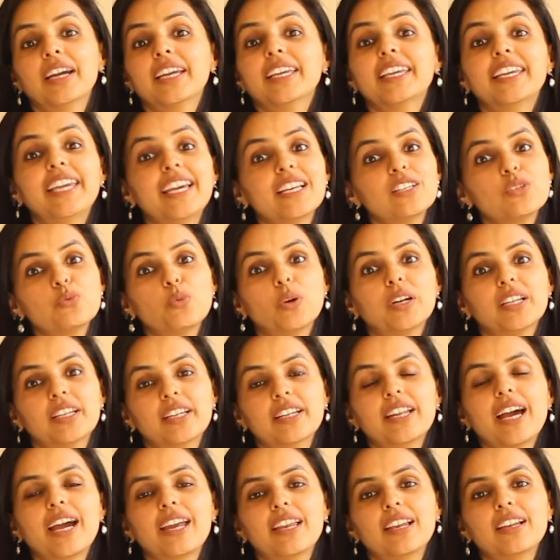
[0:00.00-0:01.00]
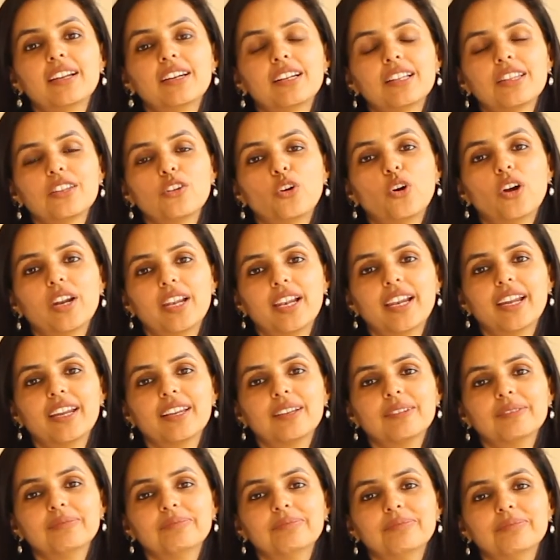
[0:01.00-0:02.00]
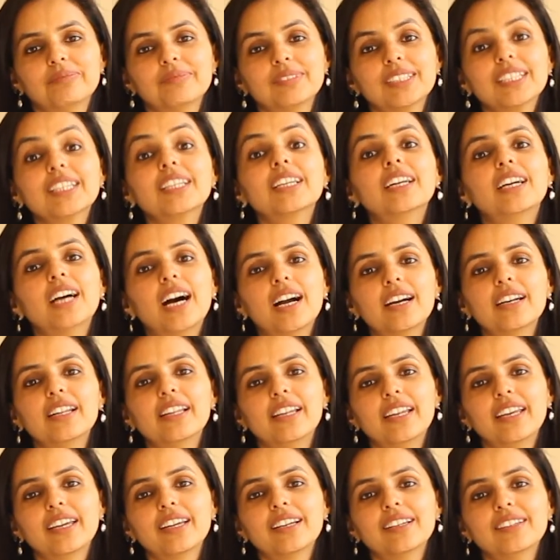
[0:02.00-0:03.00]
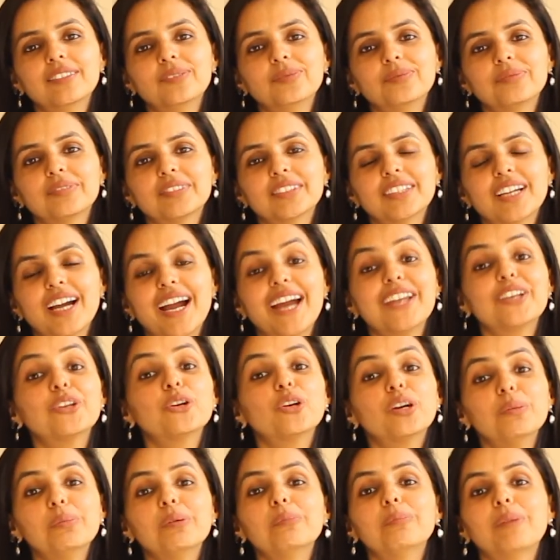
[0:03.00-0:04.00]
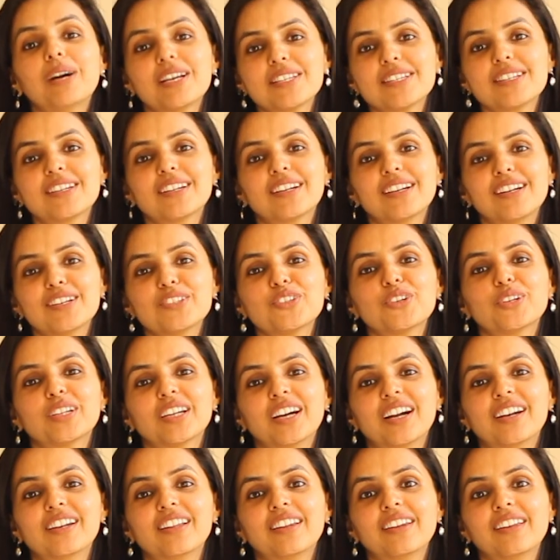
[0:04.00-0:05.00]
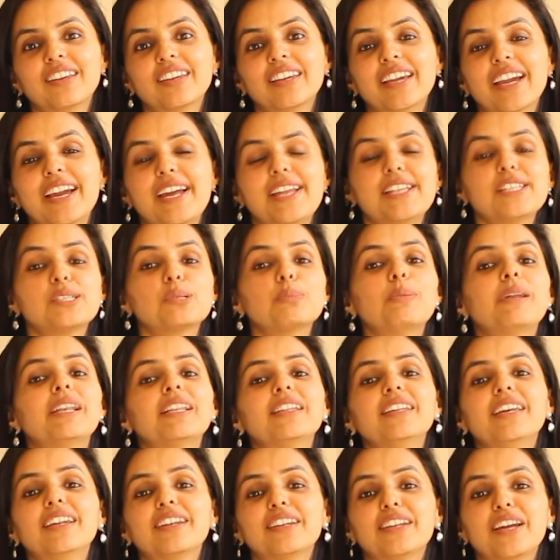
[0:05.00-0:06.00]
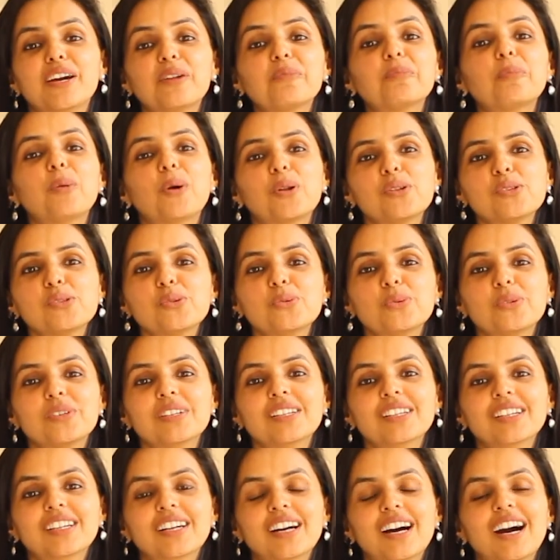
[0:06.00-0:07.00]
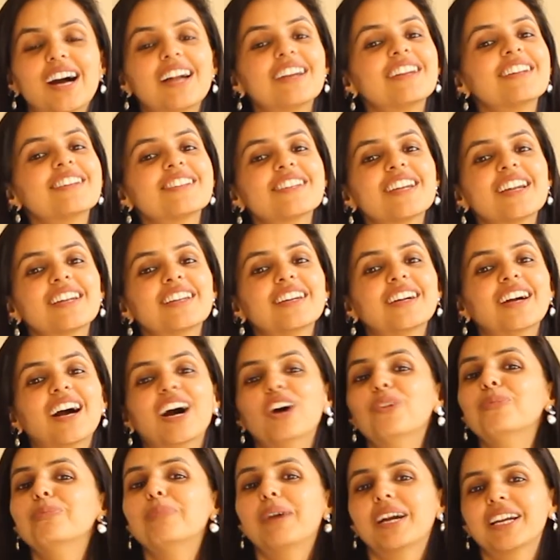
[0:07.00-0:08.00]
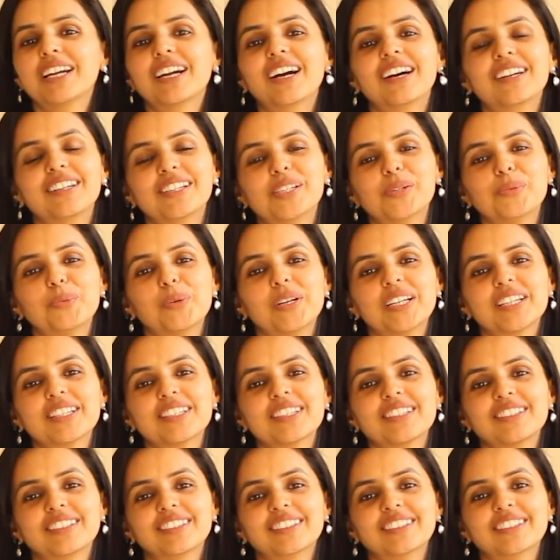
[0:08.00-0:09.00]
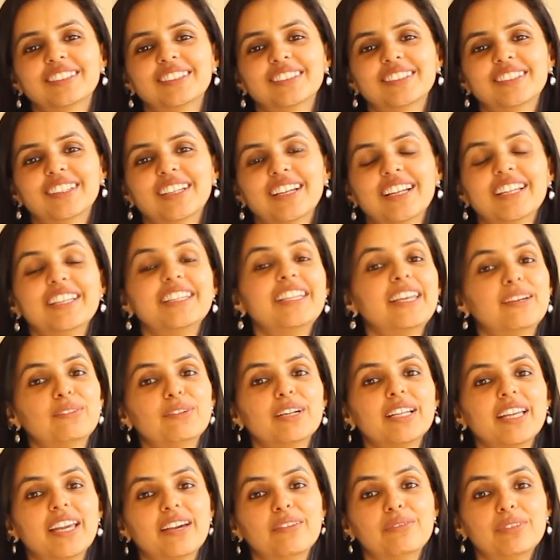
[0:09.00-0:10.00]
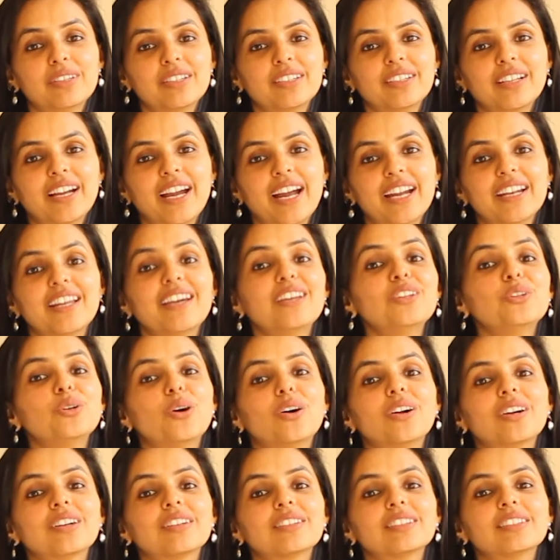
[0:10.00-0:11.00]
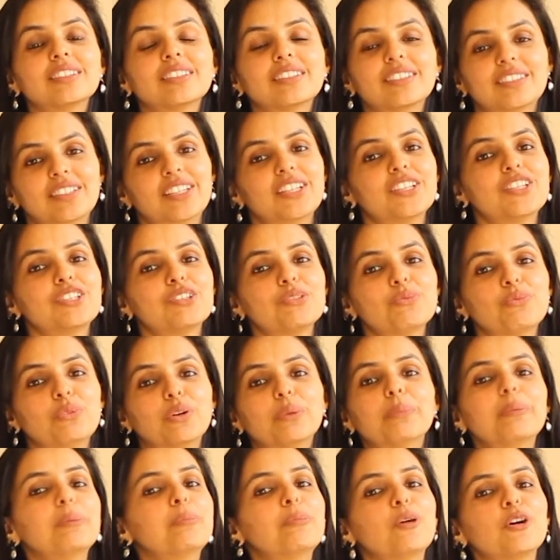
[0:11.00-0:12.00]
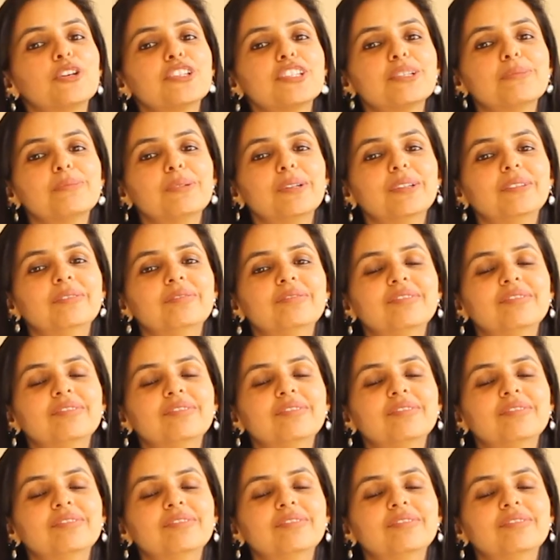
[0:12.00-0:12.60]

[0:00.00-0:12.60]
Guess what did I learn online? Gardening. I took up a master class on gardening and spent the entire monsoon understanding how my garden works. Never ever had I thought this would be possible.